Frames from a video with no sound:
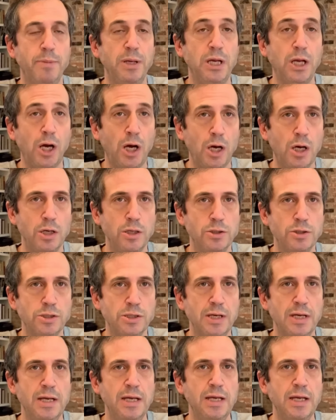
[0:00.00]
Because
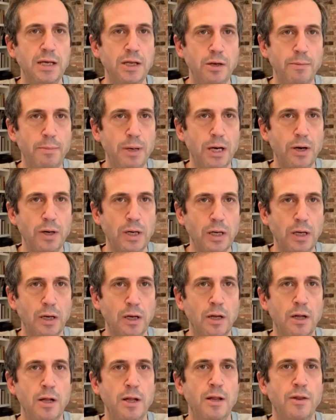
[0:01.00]
in America,